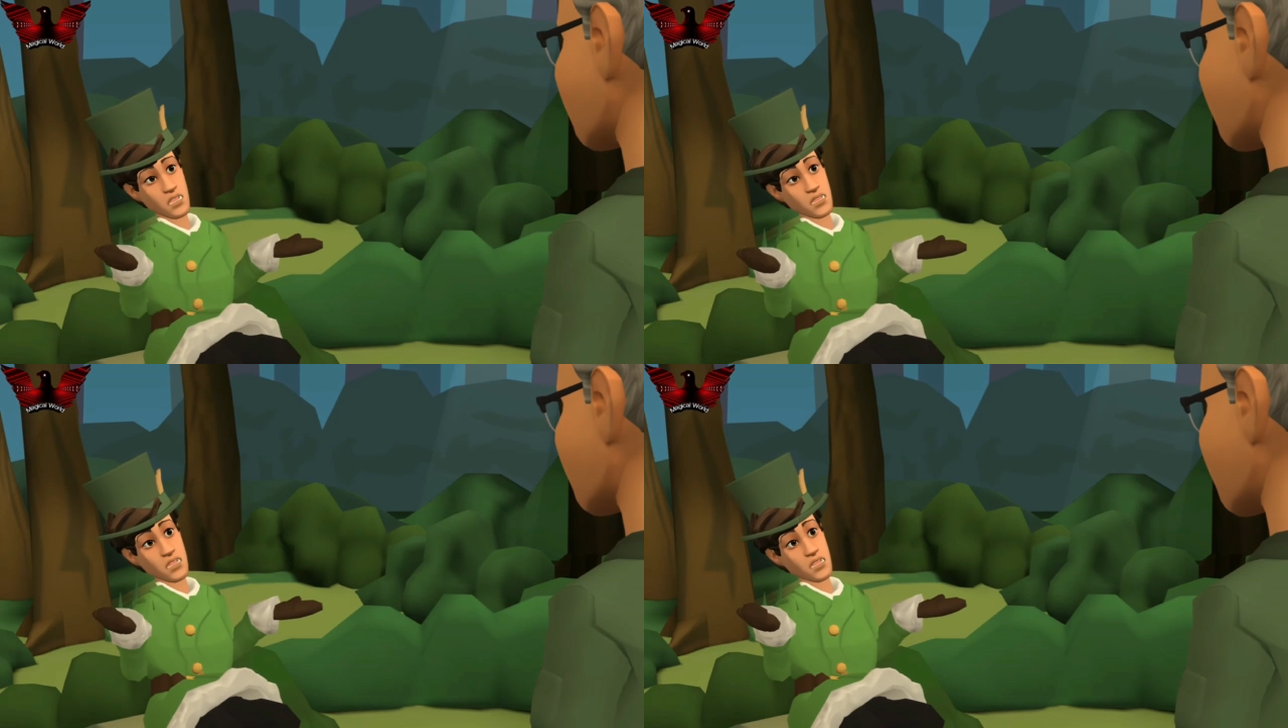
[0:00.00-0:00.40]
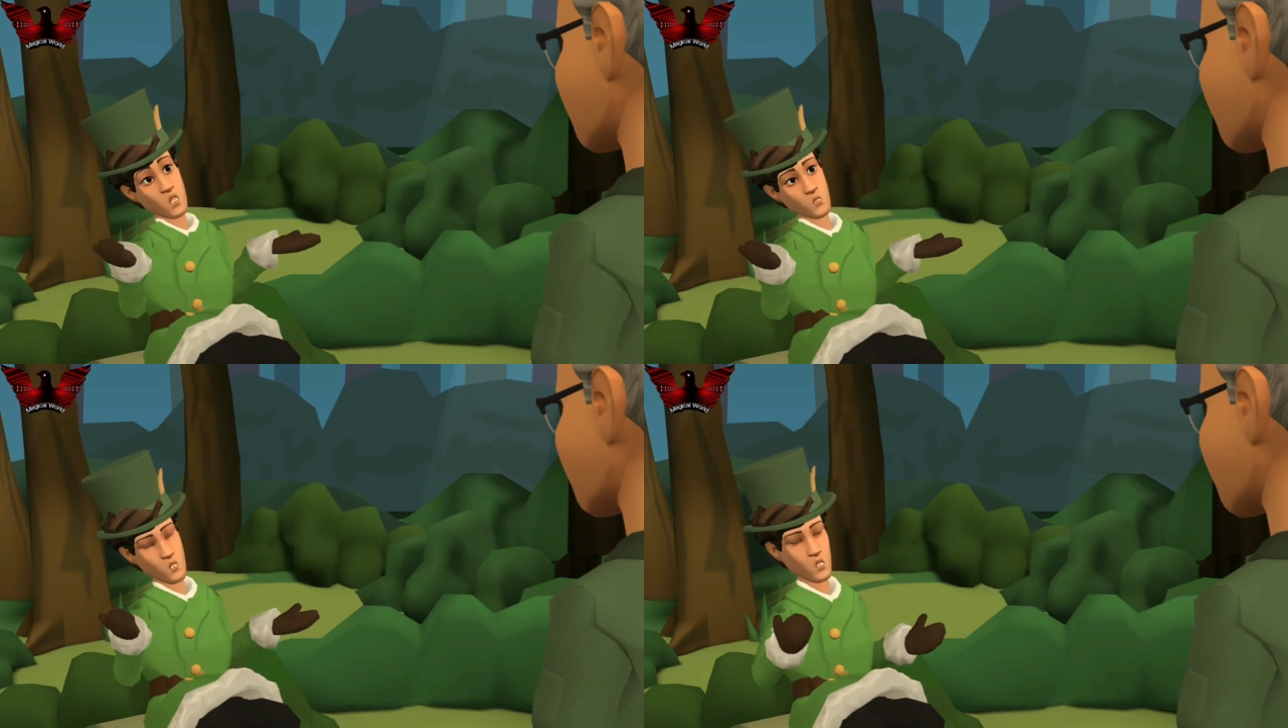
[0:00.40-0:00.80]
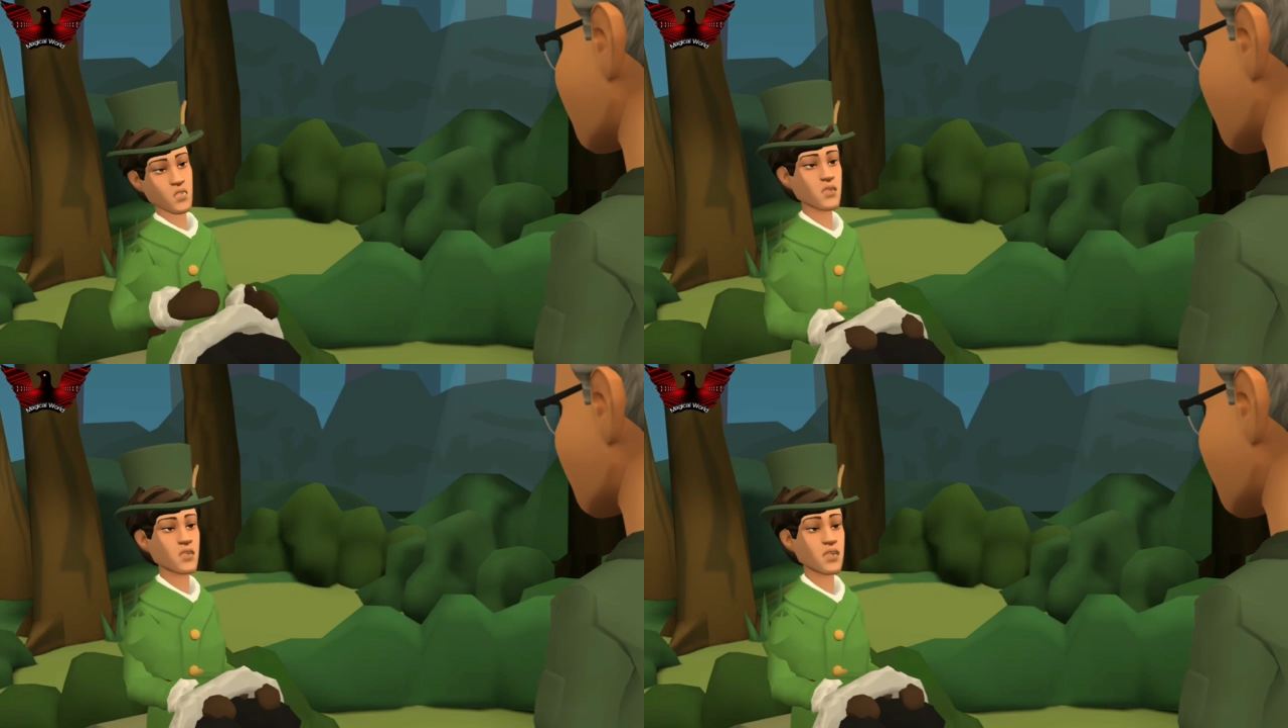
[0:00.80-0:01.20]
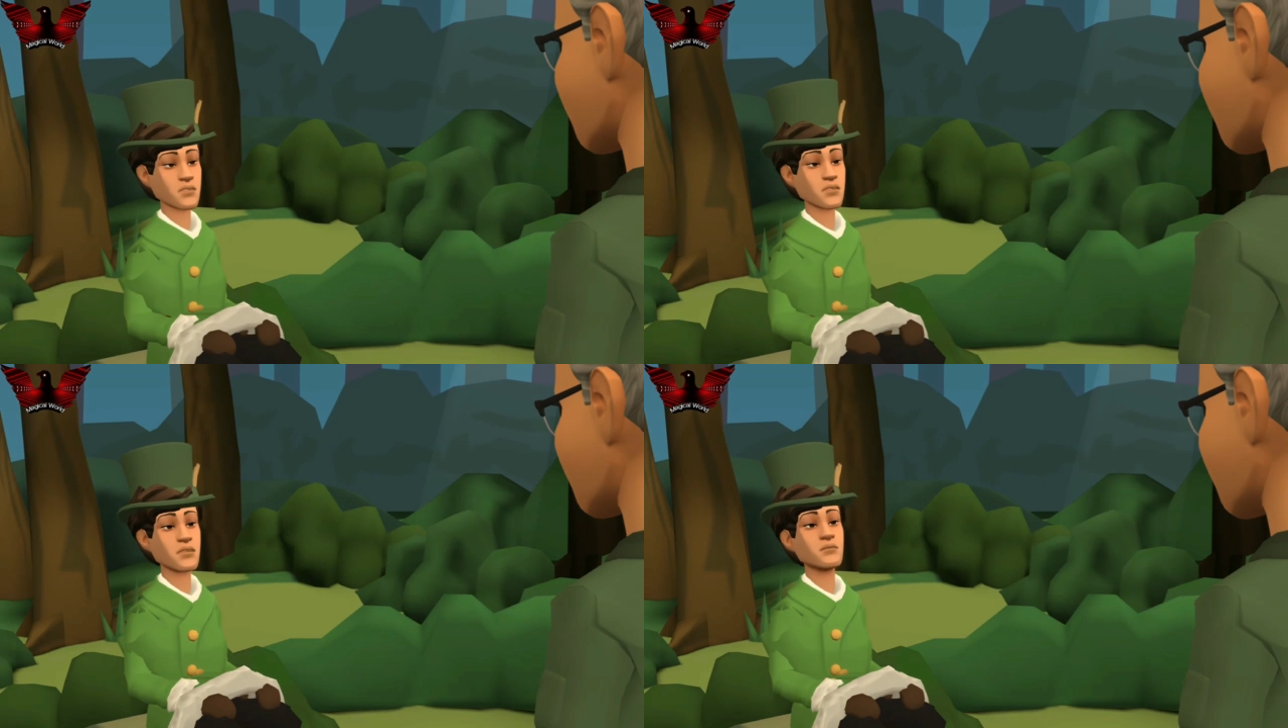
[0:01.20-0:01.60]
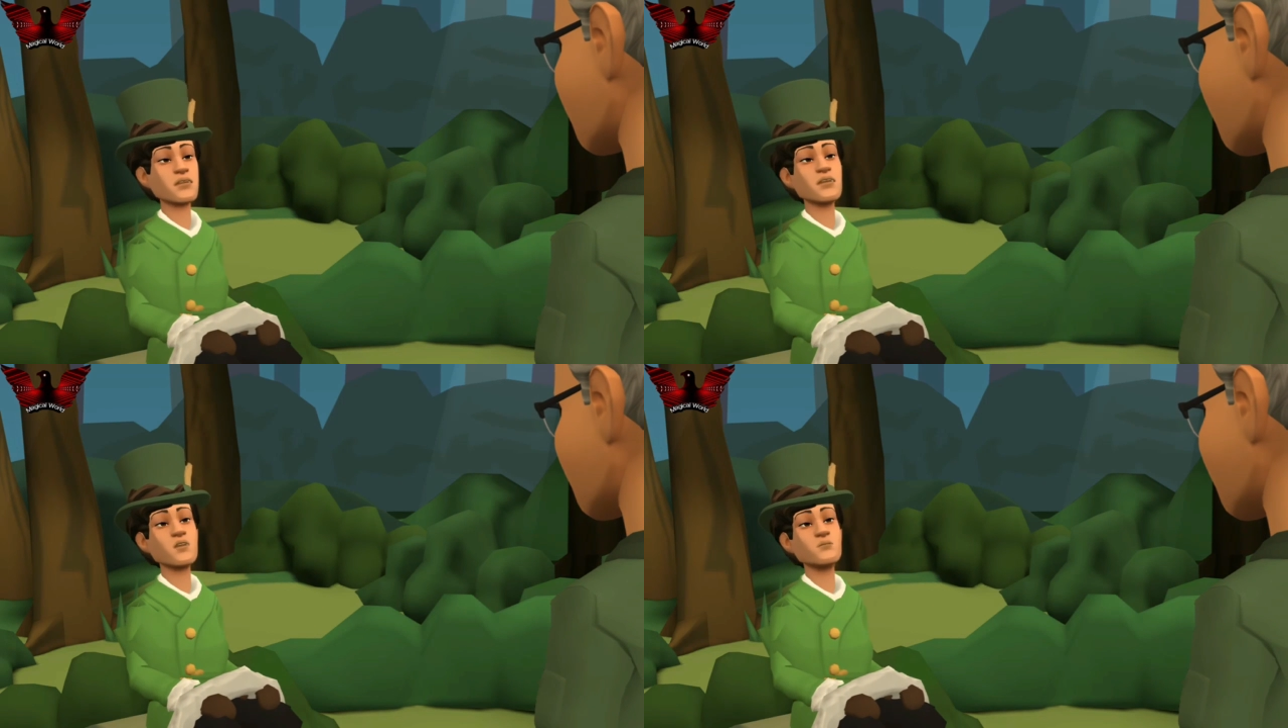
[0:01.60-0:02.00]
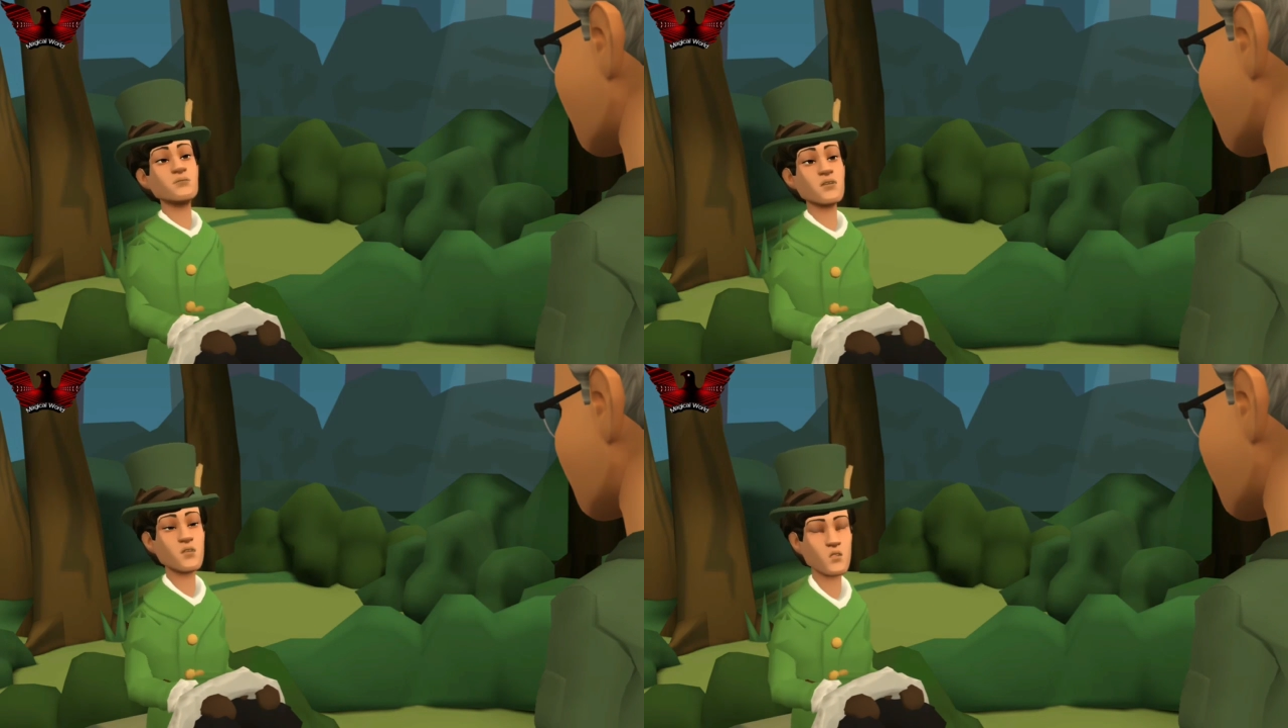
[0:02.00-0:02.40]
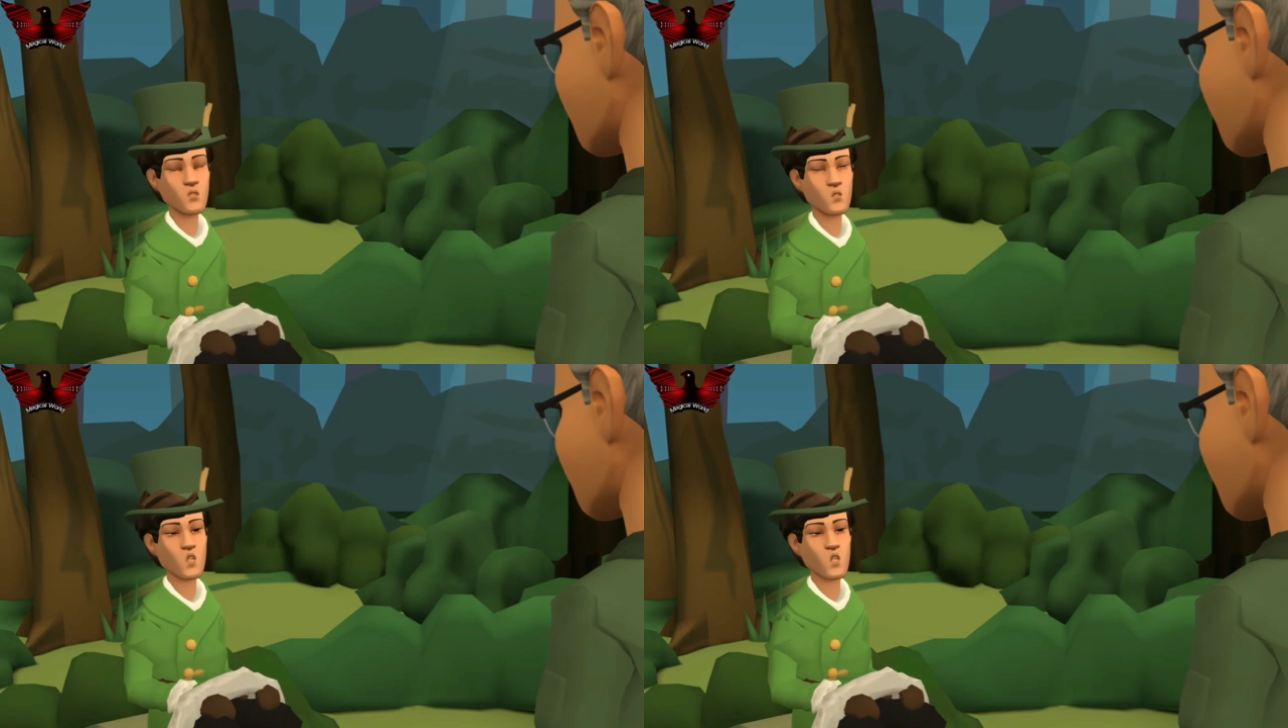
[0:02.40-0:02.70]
It may be due to some magnetic